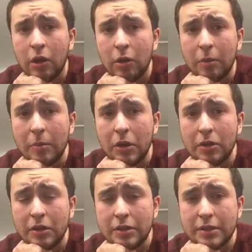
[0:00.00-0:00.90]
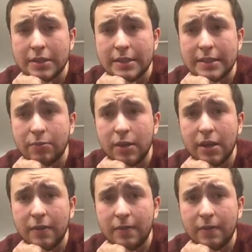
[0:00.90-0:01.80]
Almost
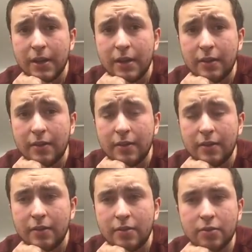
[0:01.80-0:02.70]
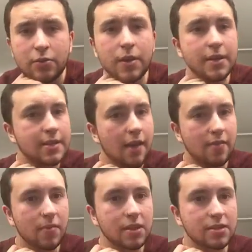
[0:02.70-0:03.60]

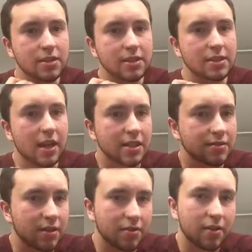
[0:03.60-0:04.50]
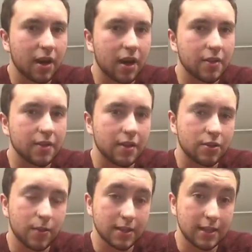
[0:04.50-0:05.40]
27 months on testosterone on the
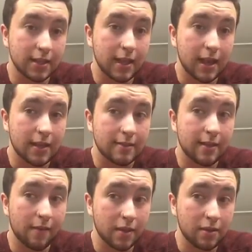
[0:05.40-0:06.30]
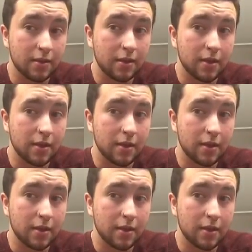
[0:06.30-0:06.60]
27th.